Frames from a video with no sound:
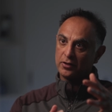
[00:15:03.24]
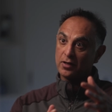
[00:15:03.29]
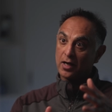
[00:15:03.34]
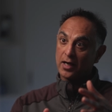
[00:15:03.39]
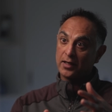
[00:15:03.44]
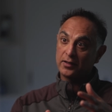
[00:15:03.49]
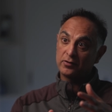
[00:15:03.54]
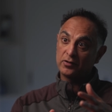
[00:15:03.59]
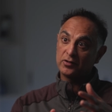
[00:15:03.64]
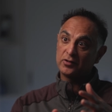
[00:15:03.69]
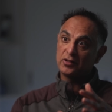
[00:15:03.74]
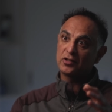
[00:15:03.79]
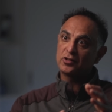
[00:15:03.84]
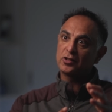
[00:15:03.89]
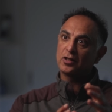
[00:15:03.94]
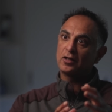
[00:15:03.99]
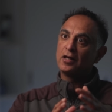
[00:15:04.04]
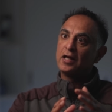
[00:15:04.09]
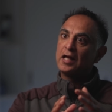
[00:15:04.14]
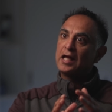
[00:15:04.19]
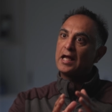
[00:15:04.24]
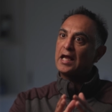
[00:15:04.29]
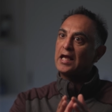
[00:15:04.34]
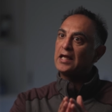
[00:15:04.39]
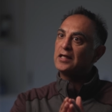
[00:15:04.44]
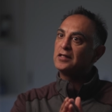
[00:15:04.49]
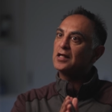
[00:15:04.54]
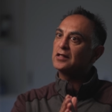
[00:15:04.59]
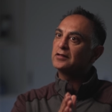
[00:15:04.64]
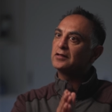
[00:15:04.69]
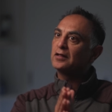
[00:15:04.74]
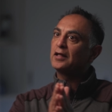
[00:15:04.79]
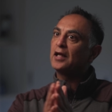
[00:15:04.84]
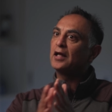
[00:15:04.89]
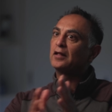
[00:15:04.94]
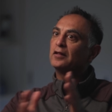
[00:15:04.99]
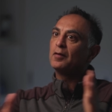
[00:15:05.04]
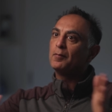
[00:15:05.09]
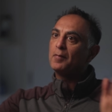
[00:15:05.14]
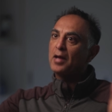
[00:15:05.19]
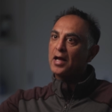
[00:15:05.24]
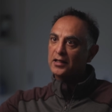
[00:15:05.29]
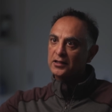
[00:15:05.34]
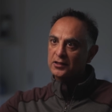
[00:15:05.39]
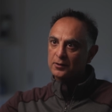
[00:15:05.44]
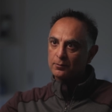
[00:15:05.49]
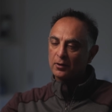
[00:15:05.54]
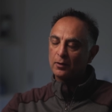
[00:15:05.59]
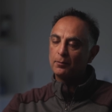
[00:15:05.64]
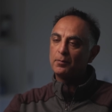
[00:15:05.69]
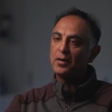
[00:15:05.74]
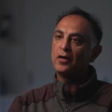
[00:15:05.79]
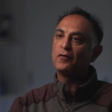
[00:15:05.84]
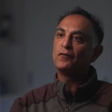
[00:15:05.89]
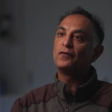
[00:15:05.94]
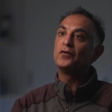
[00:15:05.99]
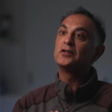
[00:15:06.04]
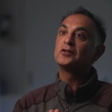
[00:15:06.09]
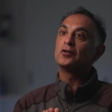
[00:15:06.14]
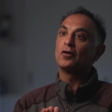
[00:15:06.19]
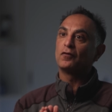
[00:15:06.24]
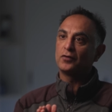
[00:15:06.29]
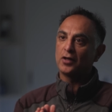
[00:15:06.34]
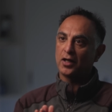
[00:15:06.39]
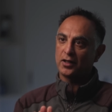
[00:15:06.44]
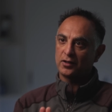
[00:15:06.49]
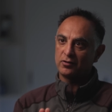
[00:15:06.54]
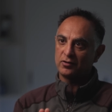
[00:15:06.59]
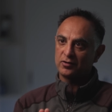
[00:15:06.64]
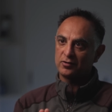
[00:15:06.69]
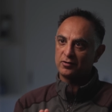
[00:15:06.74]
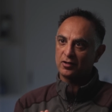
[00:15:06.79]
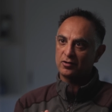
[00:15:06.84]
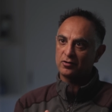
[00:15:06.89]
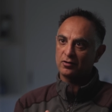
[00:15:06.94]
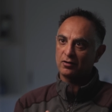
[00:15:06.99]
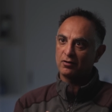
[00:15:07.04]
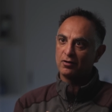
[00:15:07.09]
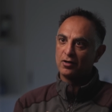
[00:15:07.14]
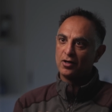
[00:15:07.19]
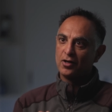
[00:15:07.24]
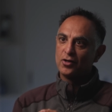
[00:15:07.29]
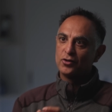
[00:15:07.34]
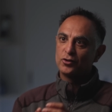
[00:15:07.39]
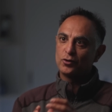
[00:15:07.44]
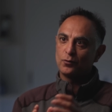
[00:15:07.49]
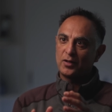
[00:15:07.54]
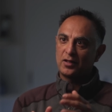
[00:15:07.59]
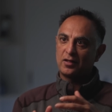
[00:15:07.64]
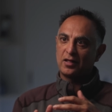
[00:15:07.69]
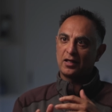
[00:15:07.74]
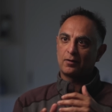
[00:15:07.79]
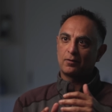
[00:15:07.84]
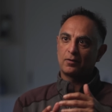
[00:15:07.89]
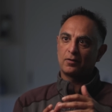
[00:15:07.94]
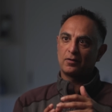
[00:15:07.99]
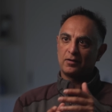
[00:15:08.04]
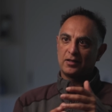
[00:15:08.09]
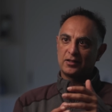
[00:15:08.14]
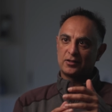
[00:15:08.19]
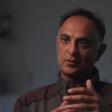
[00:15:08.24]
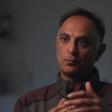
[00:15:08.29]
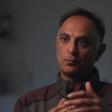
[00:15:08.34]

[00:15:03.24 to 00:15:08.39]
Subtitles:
dietary restriction, it doesn't get the maximal benefits of dietary restriction. So we think it's